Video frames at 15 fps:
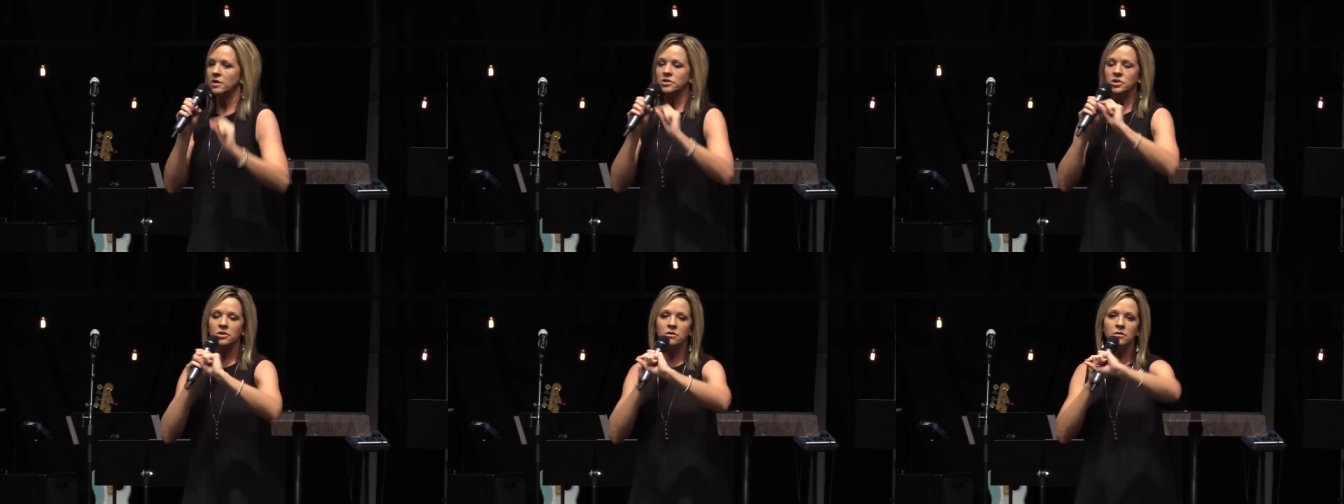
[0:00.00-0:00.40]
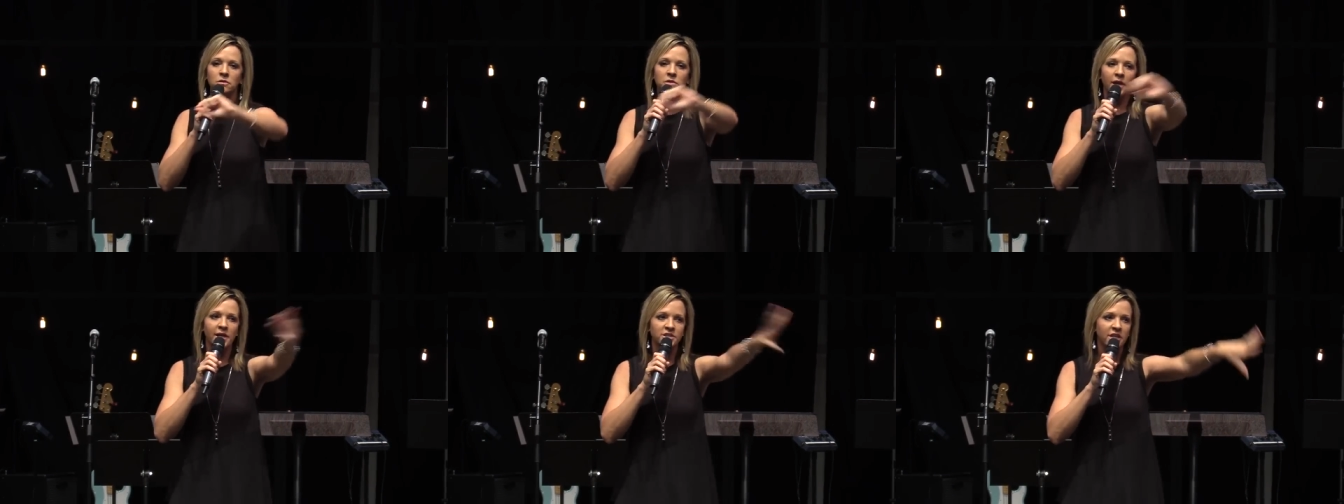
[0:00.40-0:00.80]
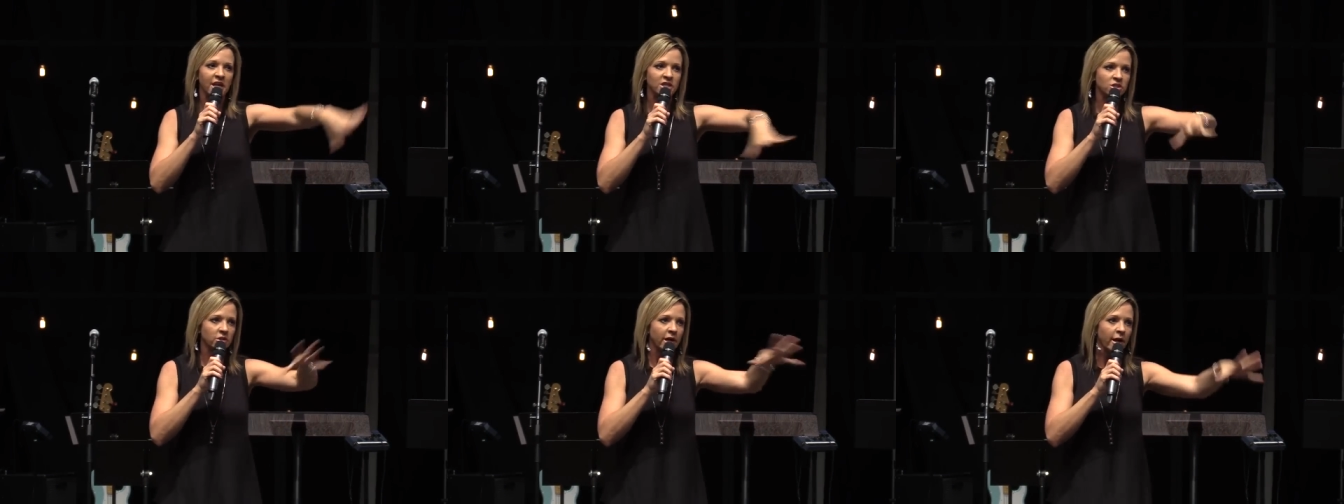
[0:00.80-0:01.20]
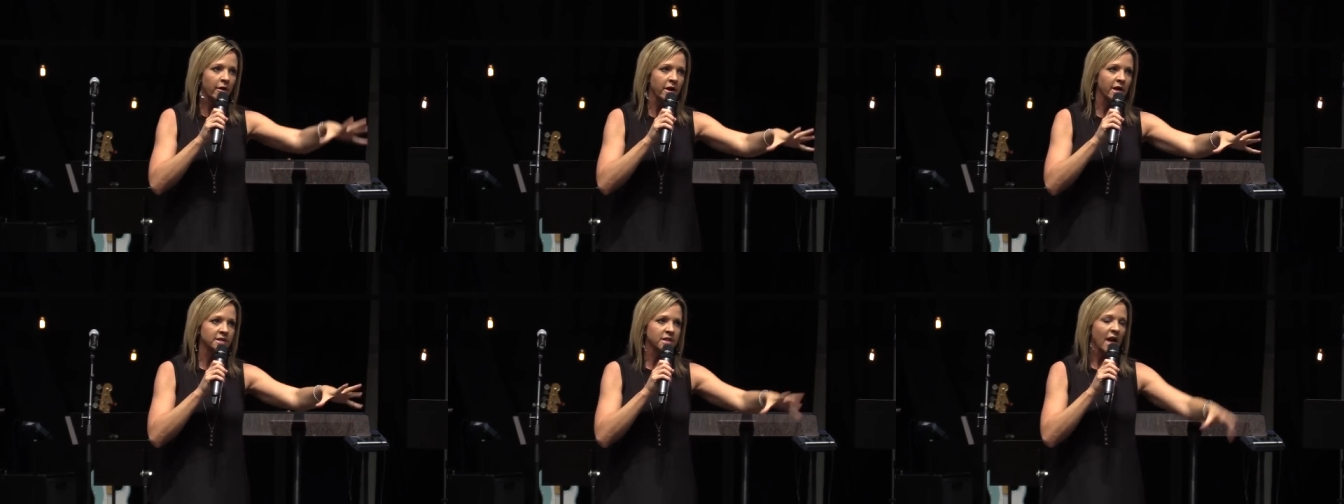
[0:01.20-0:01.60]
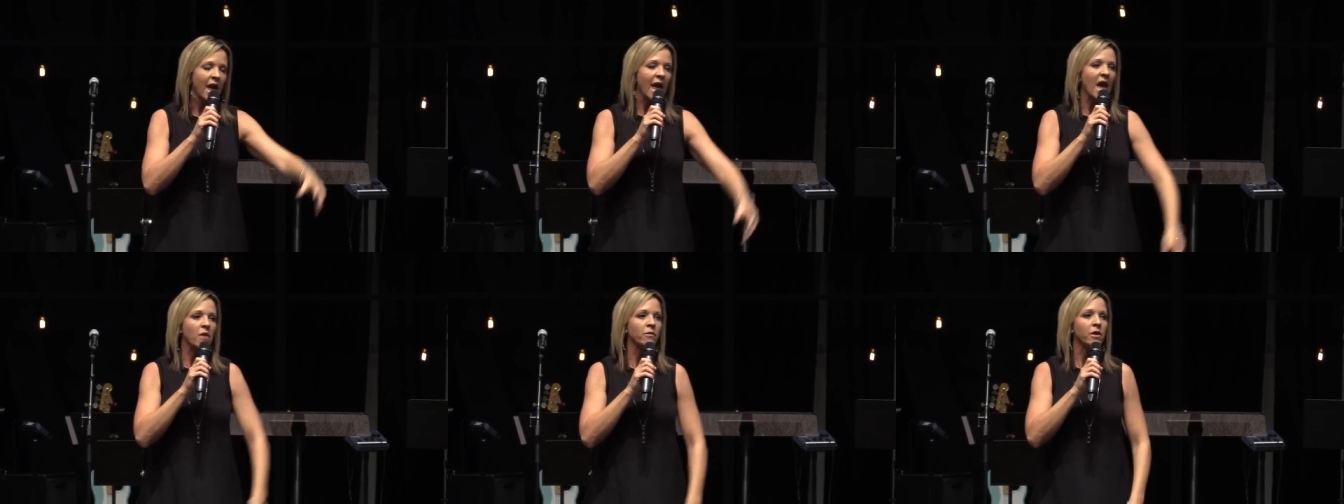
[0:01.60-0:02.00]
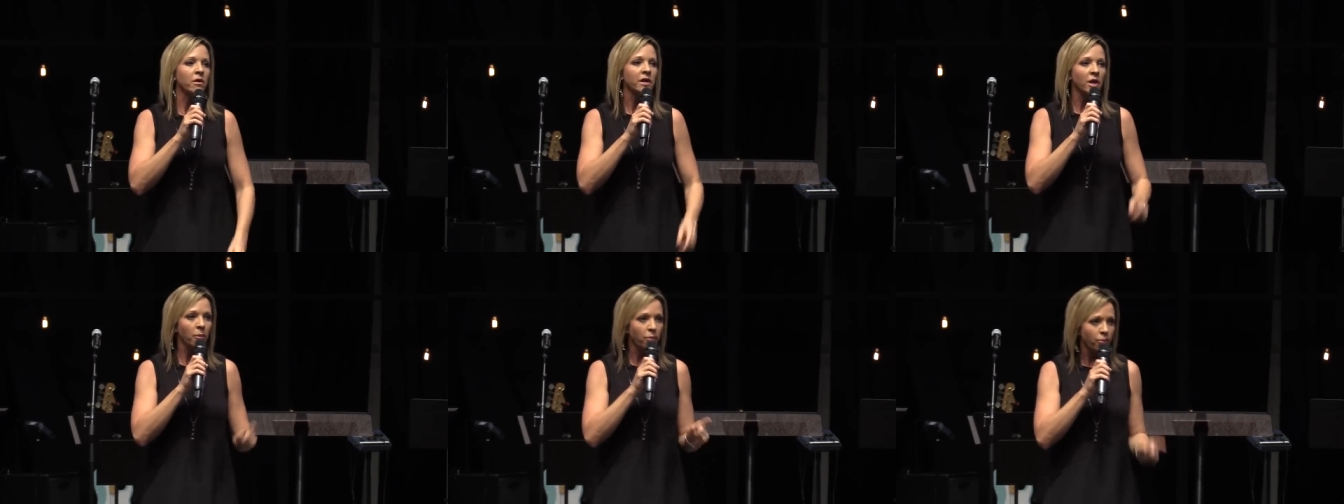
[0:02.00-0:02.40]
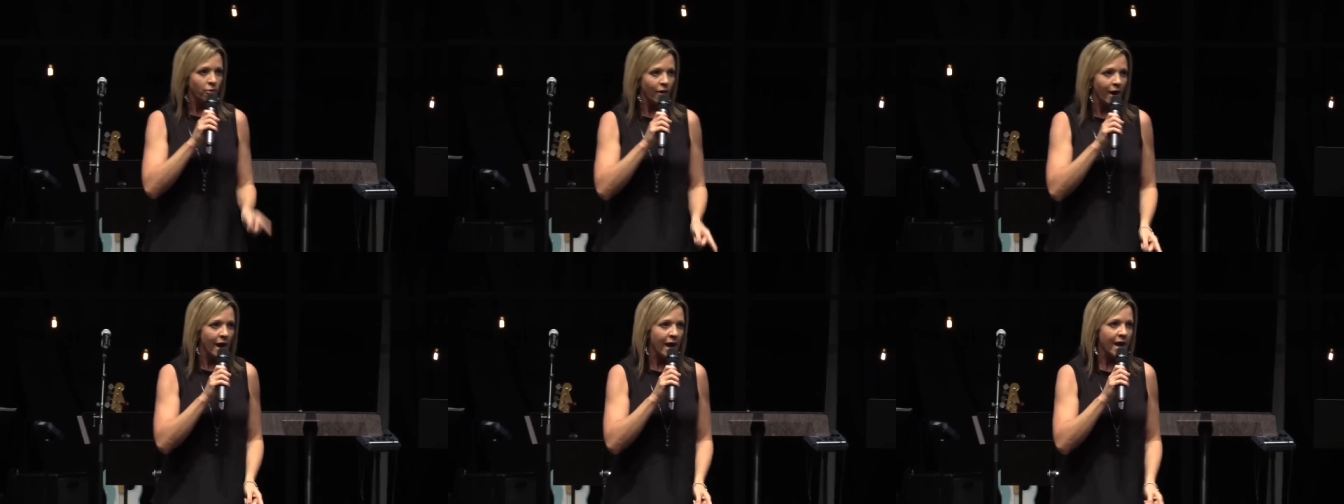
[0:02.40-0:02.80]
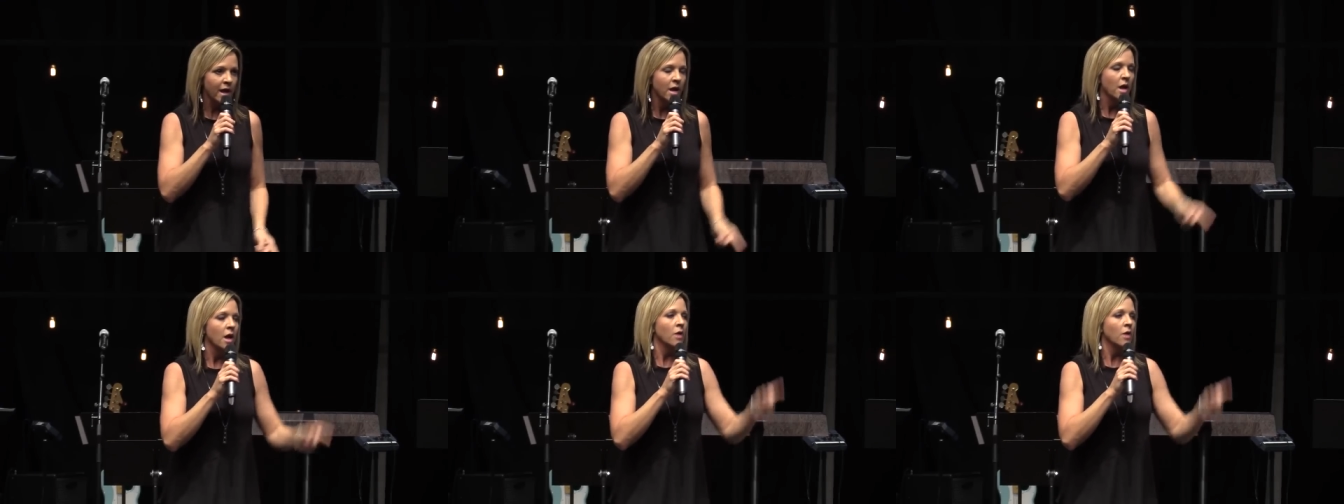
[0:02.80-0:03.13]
to the educational areas, and we were going to pray.